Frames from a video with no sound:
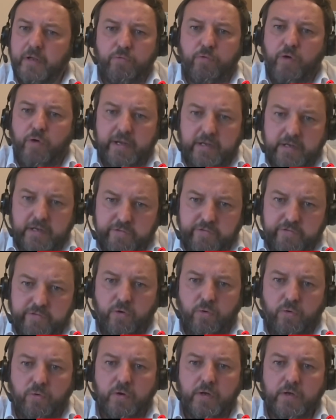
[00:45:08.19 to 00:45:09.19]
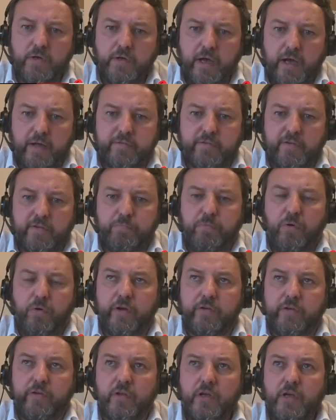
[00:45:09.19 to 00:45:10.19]
and rightly so at this
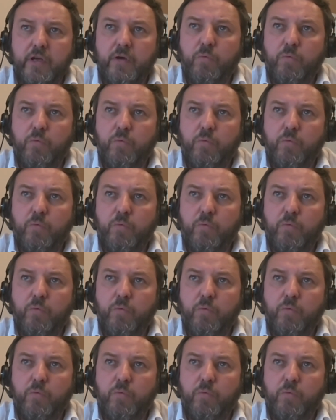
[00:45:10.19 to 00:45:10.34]
point.